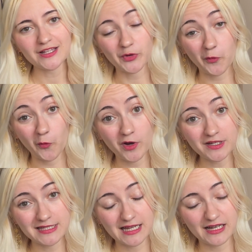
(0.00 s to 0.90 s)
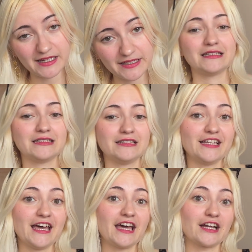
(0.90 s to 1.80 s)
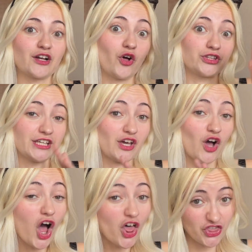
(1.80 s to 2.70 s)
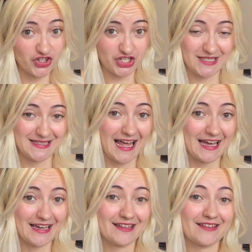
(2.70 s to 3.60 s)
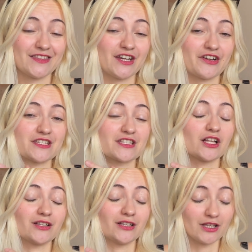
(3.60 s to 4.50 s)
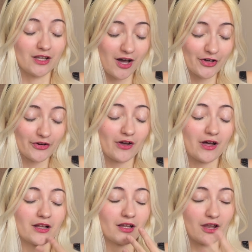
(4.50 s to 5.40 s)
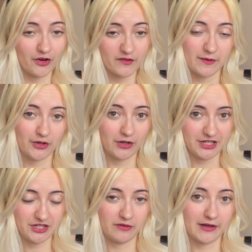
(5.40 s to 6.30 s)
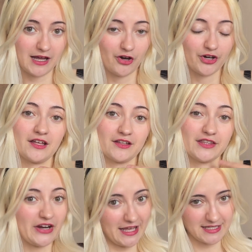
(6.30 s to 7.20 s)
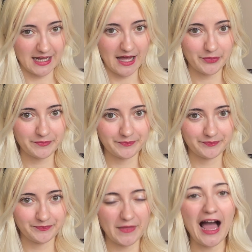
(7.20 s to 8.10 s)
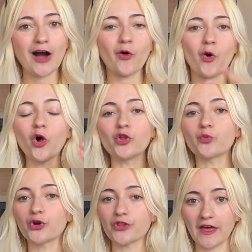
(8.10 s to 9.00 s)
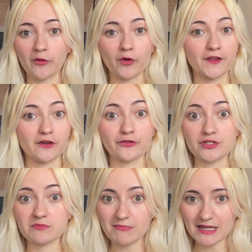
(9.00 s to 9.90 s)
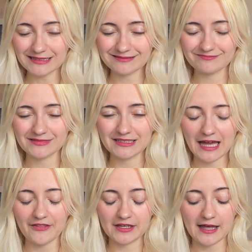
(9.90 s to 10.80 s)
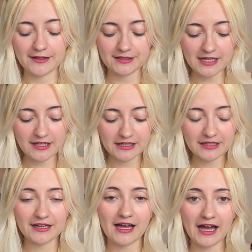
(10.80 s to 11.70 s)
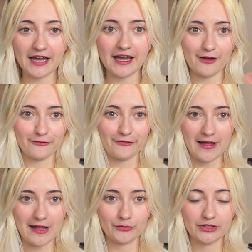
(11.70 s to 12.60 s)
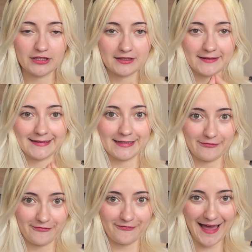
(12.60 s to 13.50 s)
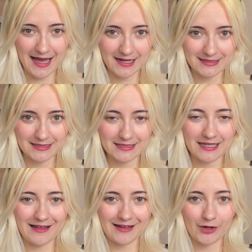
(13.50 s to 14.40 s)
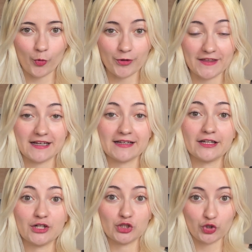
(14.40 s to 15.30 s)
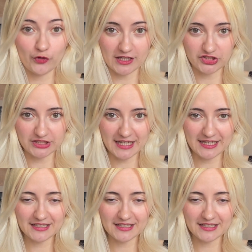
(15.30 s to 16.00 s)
on one side. Then on the other side, there is a lot of speculation about their age gap. How old were they when they first met? Yada, yada, yada. I have found the facts according to the internet.